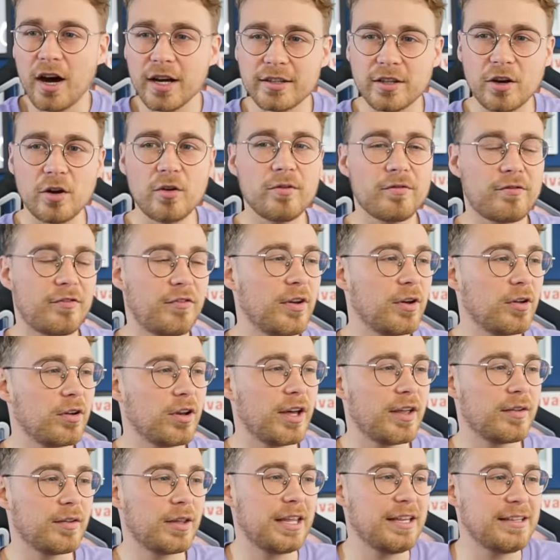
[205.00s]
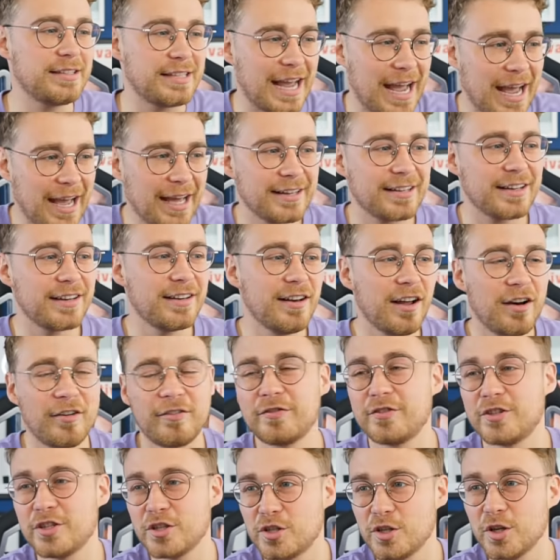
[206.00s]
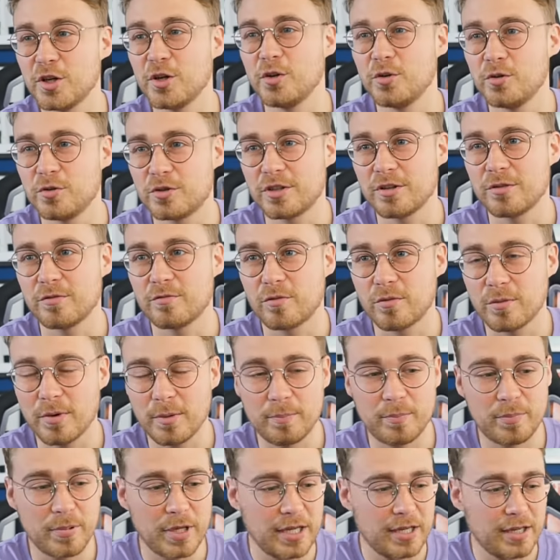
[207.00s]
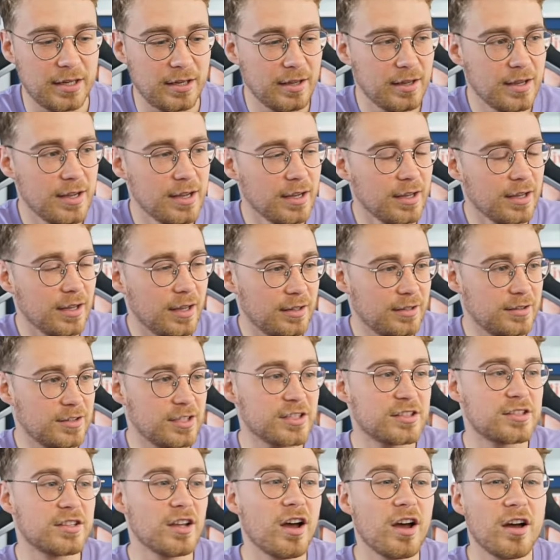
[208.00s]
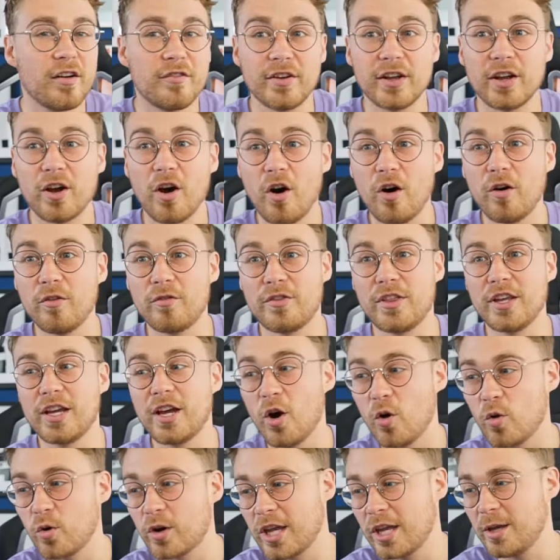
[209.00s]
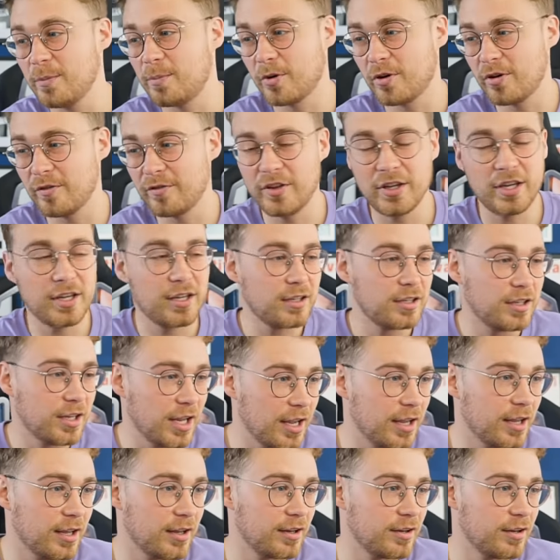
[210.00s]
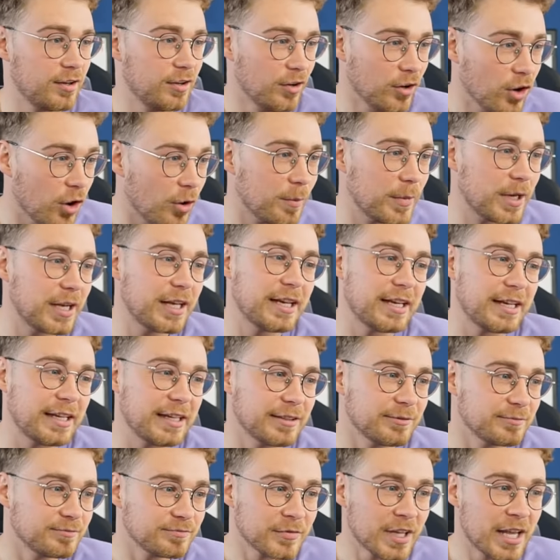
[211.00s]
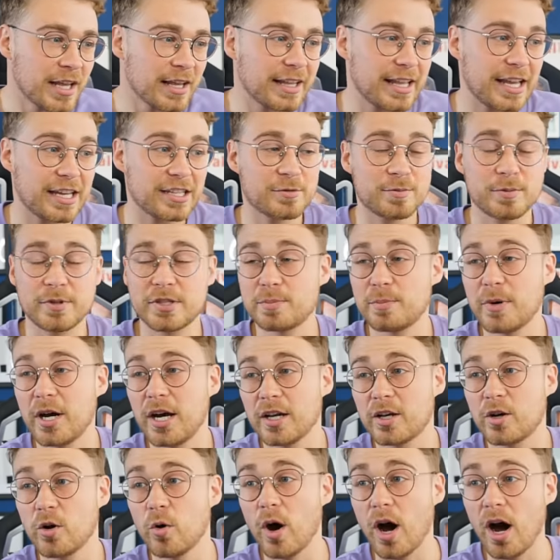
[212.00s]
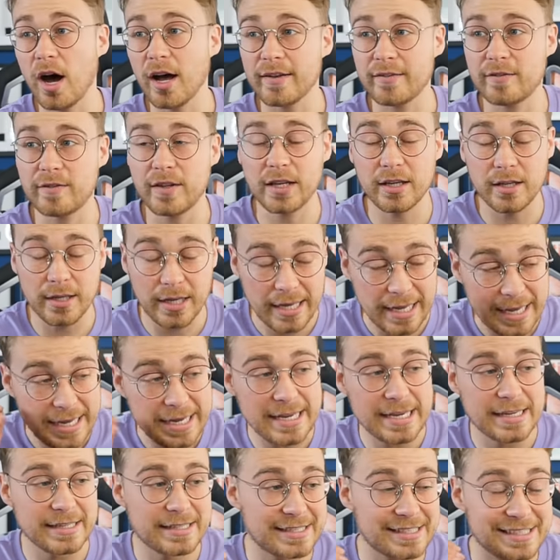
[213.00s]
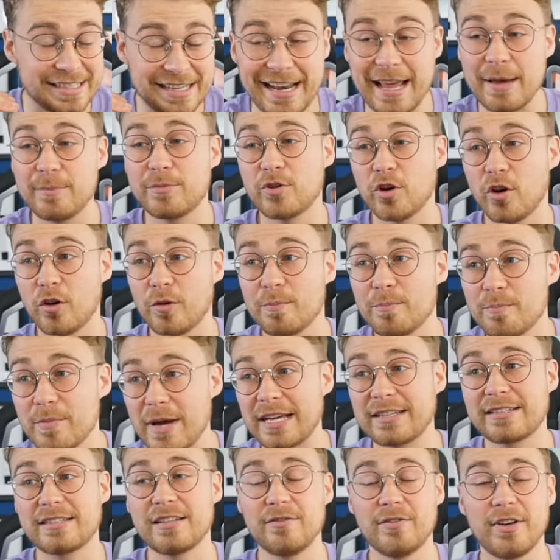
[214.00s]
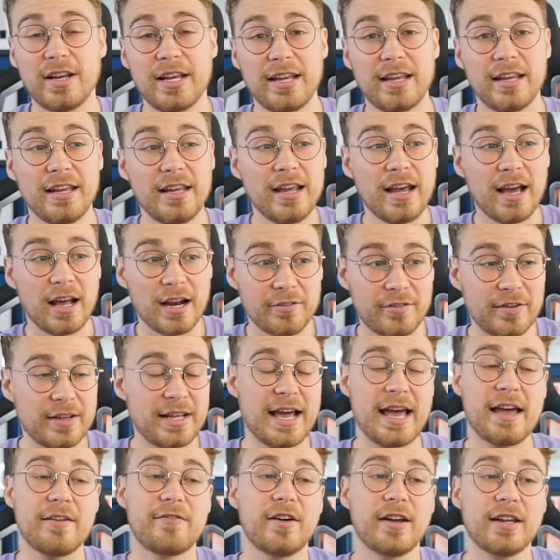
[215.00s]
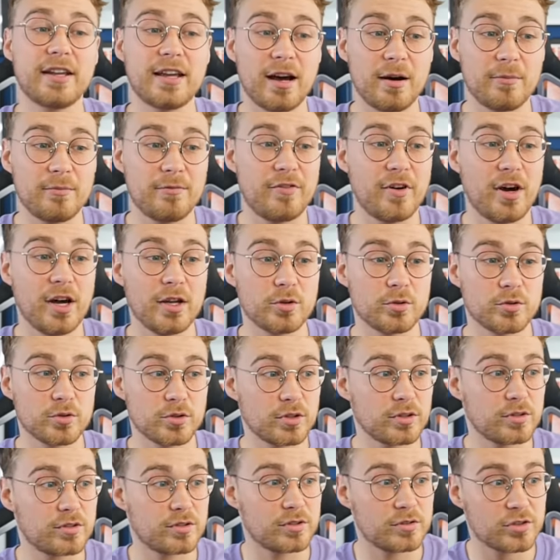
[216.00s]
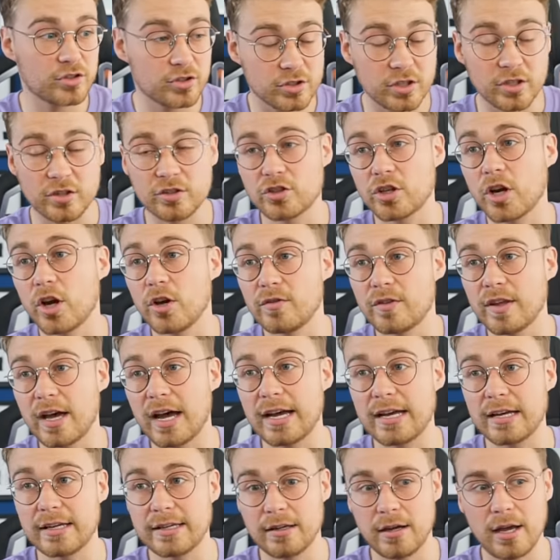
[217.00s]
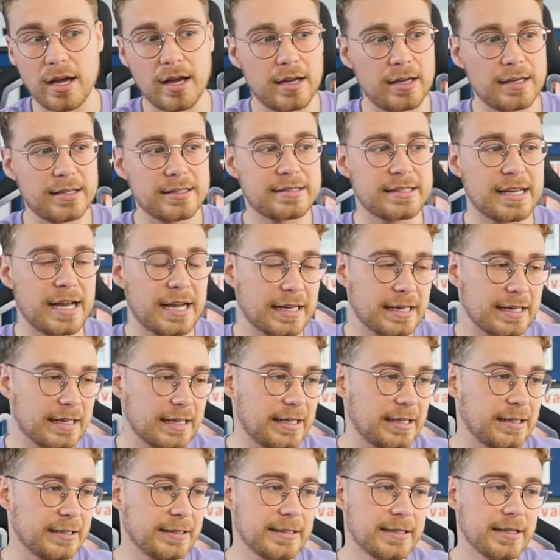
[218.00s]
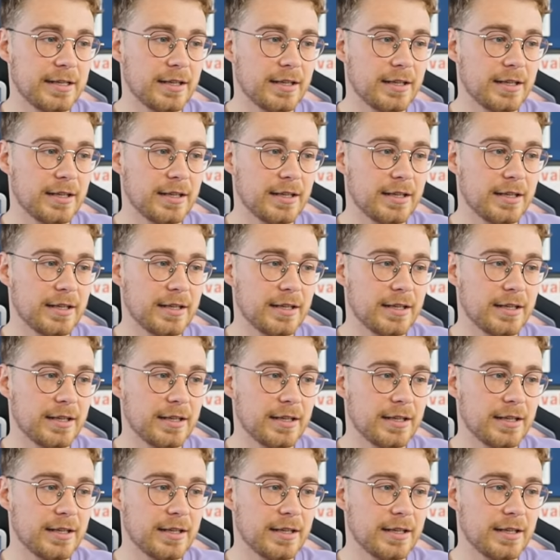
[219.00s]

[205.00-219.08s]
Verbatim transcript: I don't feel like he's had enough to do to be deserving of the Goalkeeper of the Year nominee. Kasper Schmeichel, I think he is slept on massively. And I think that FA Cup final showed that exactly.